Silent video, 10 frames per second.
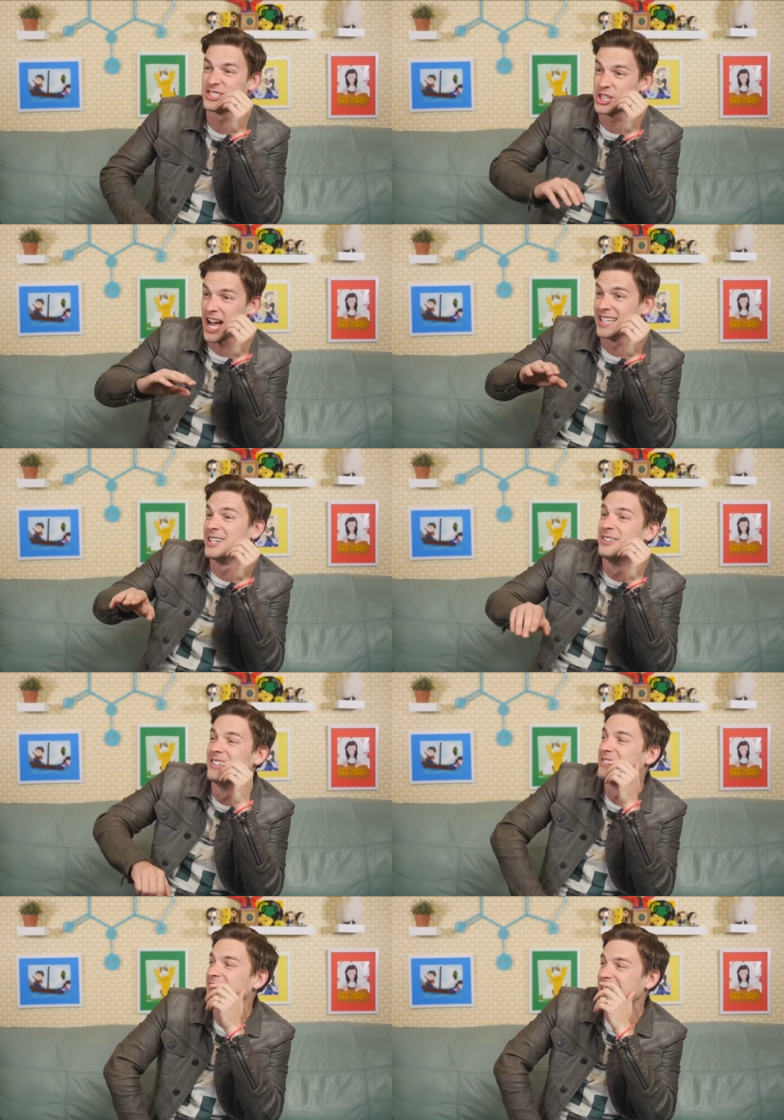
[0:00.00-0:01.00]
shallow,
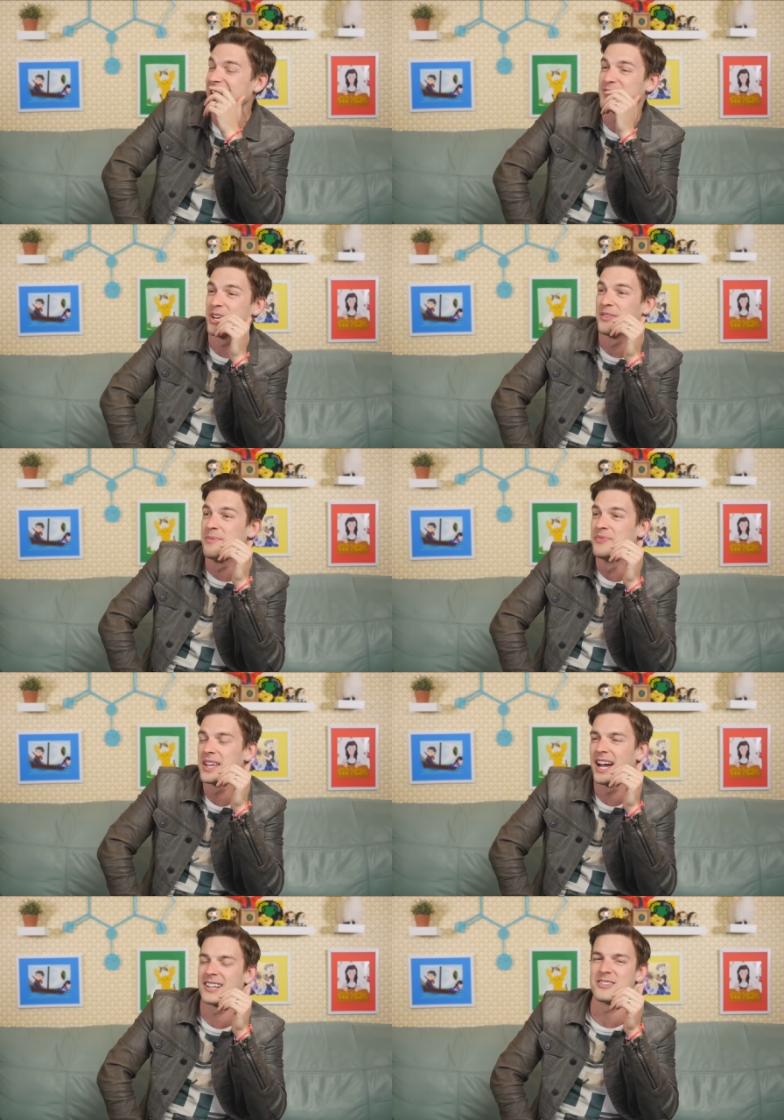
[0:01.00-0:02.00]
but that's one of them.
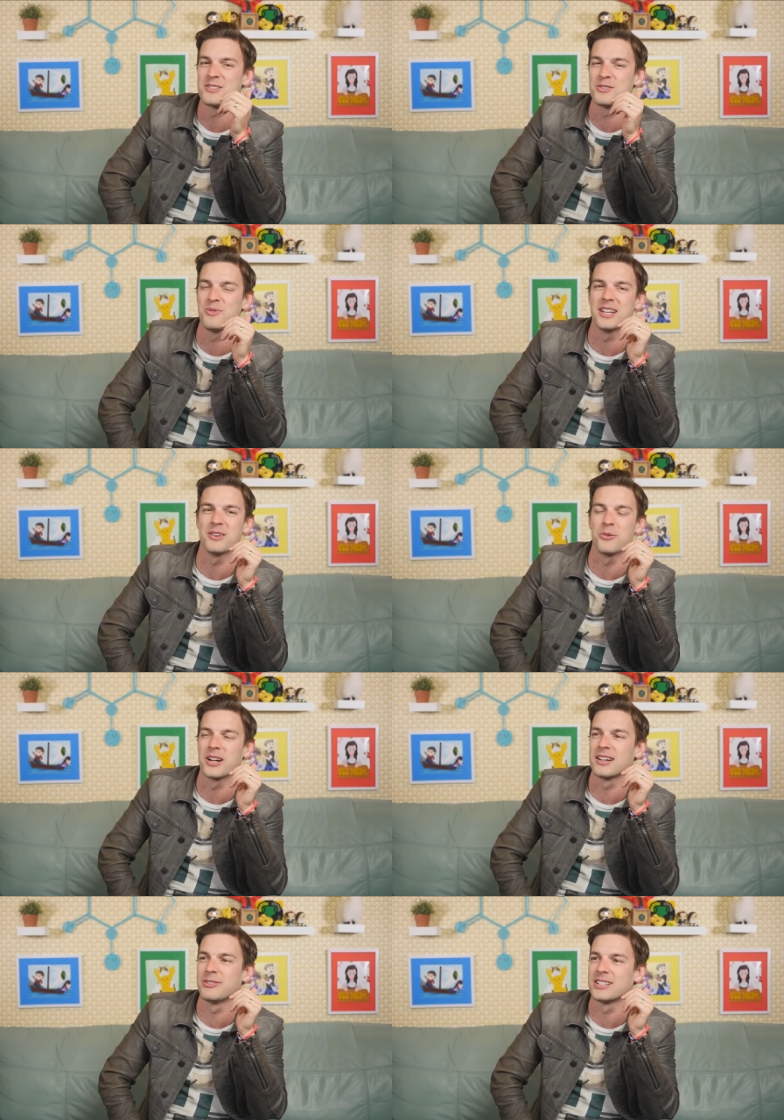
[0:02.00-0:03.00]
I could also do what the
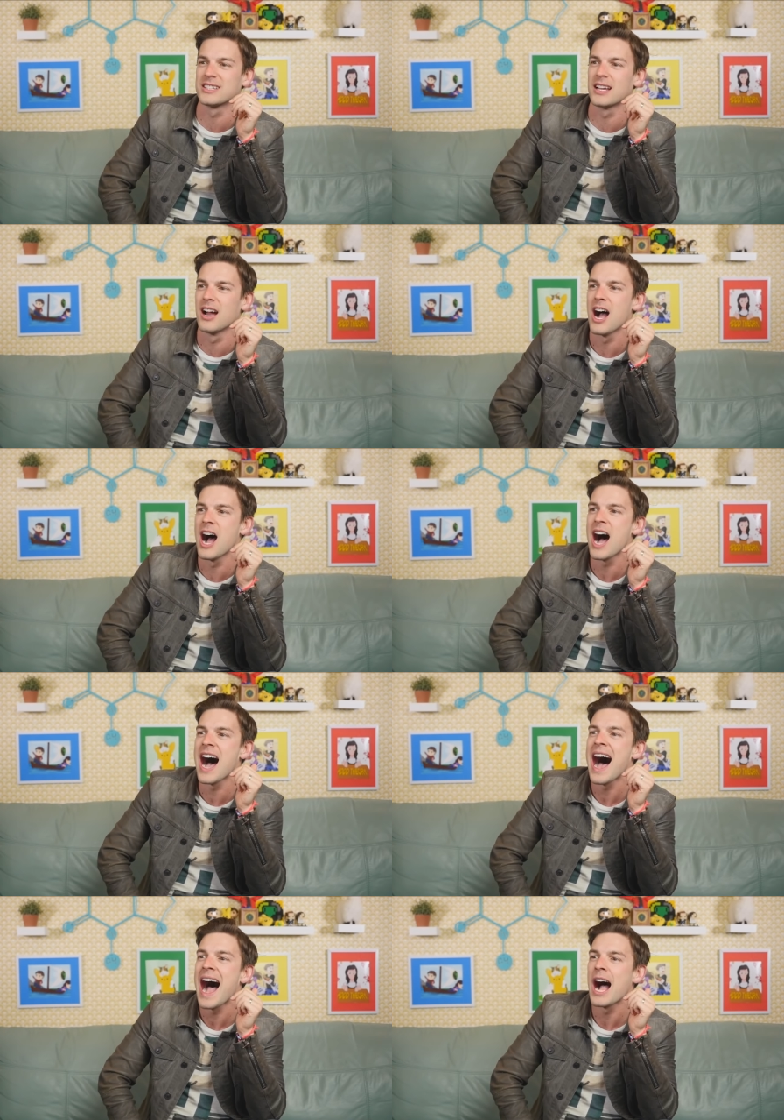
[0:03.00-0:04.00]
orca, where it's like
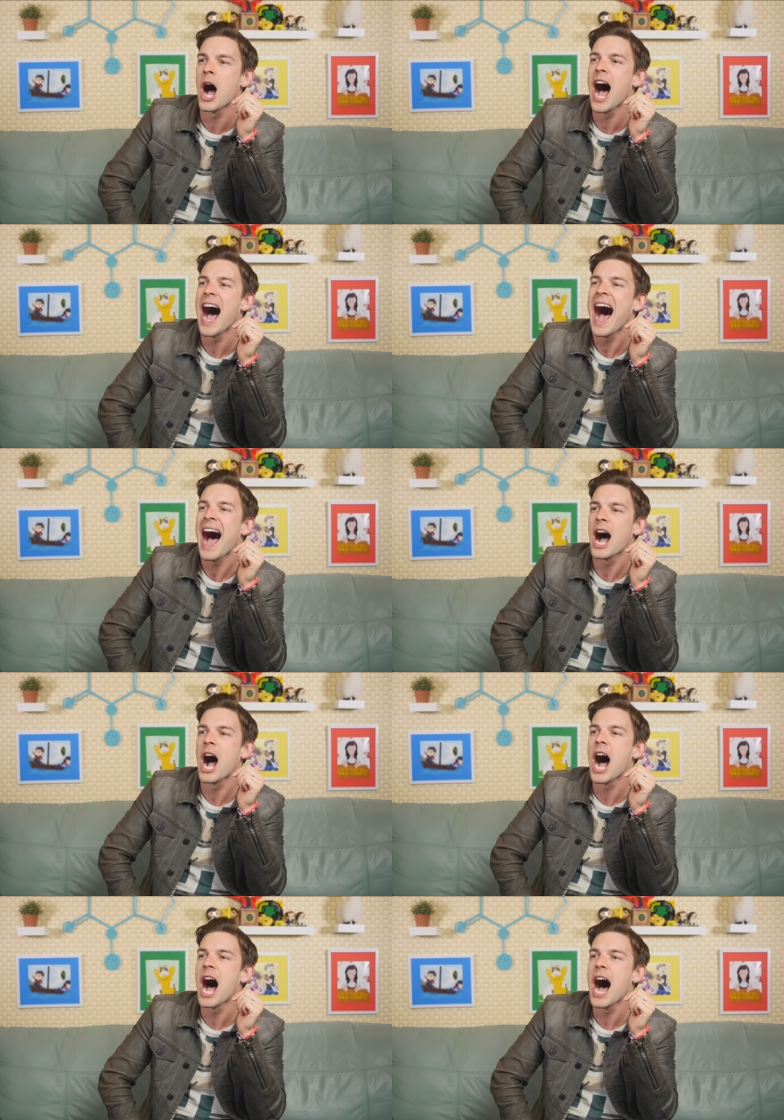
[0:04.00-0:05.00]
ah ah
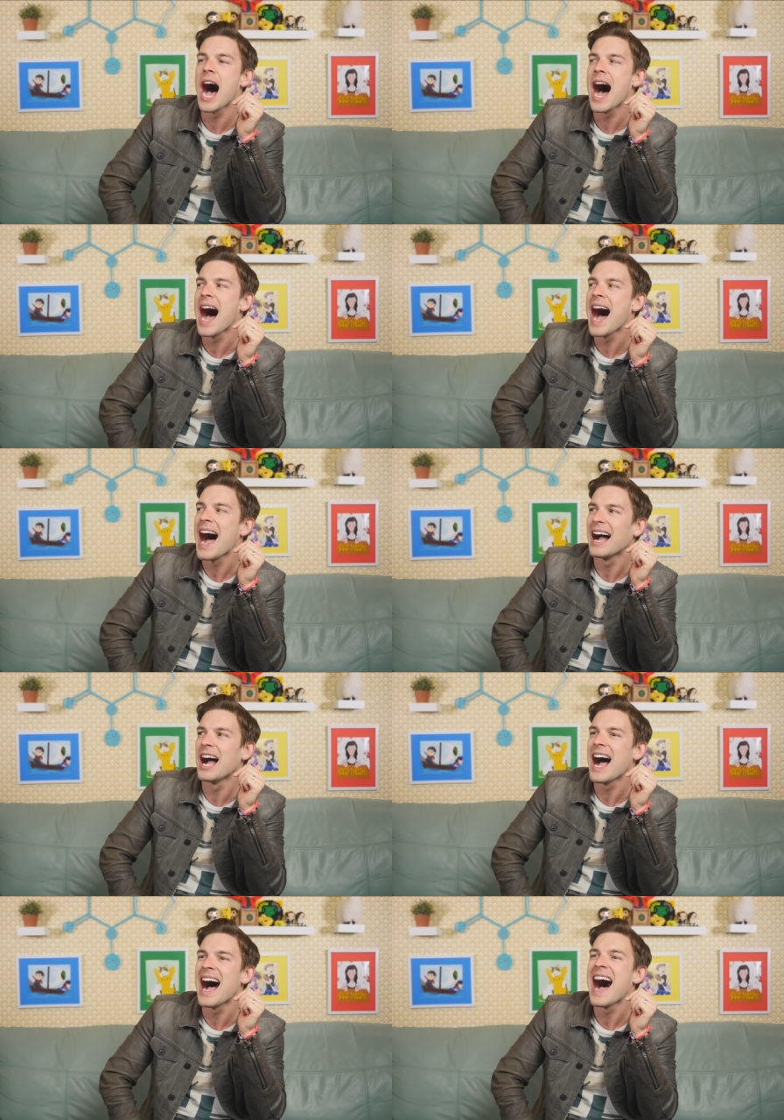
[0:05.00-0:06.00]
ah.
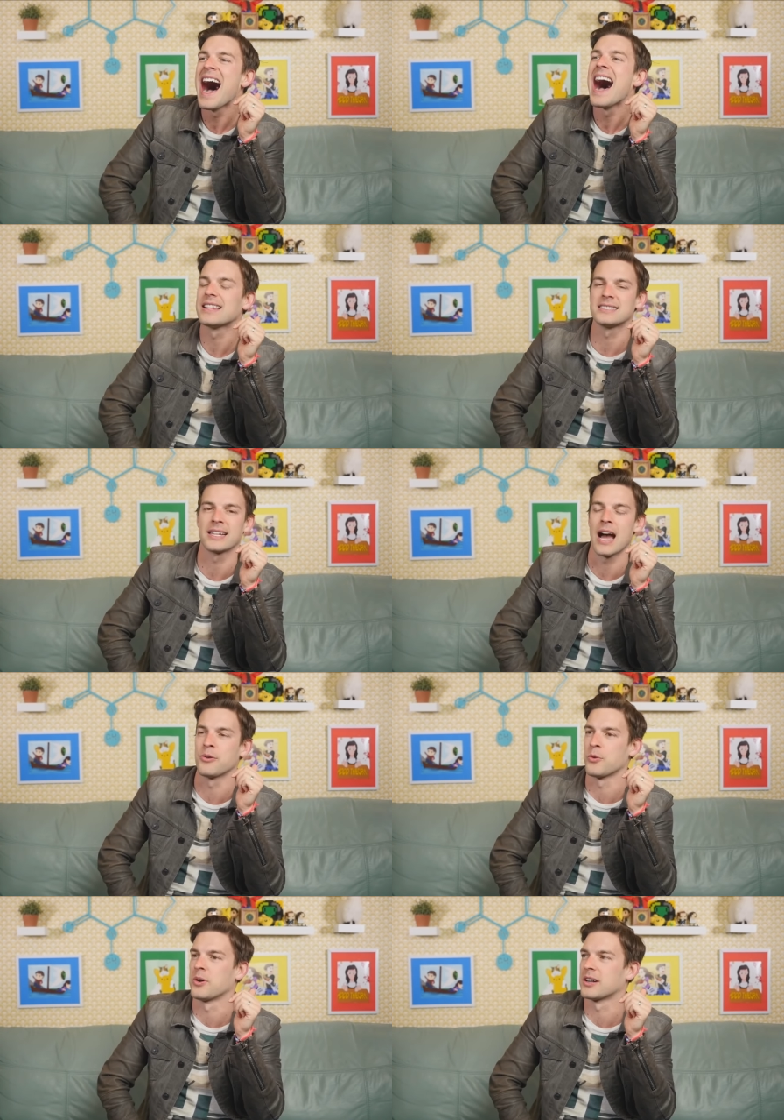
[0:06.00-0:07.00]
ah. That's like how
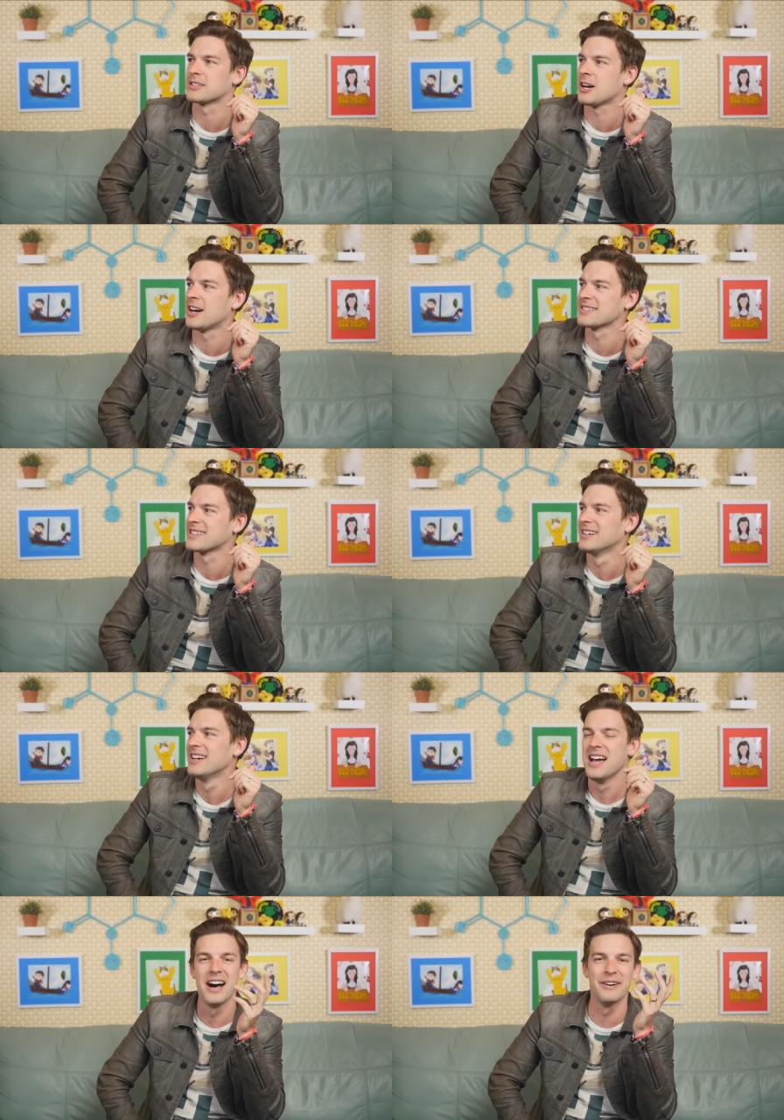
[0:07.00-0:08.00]
an orca talks.
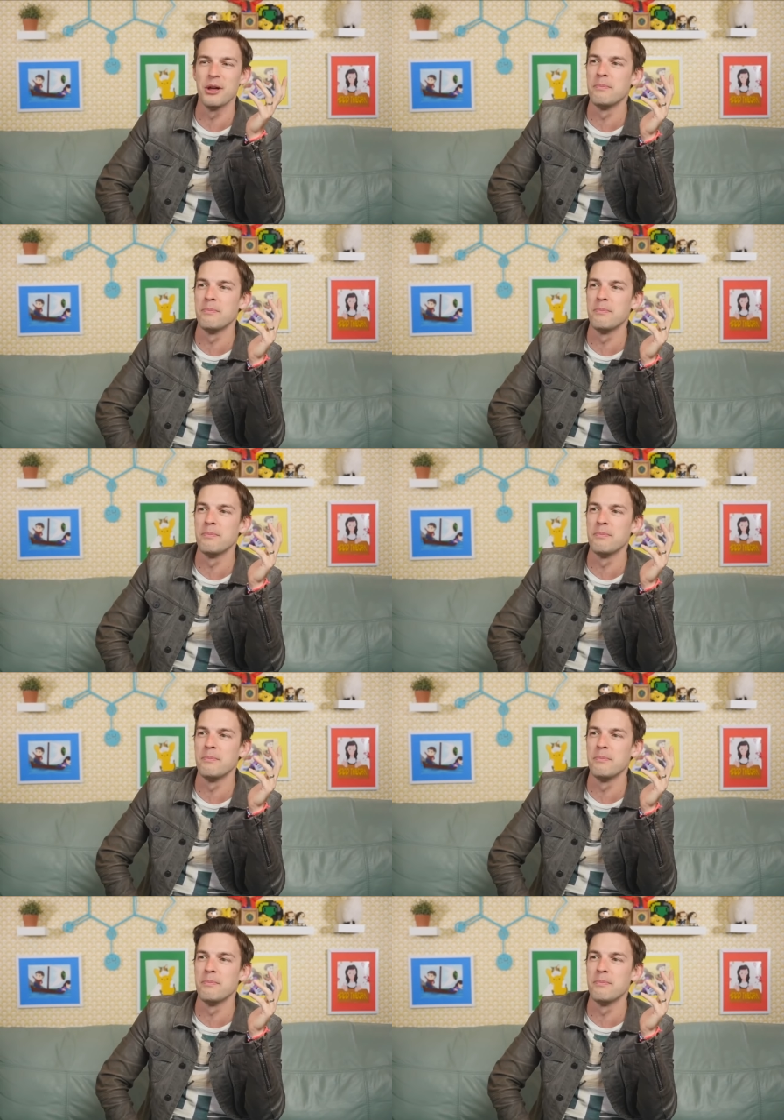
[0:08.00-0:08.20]
Uh,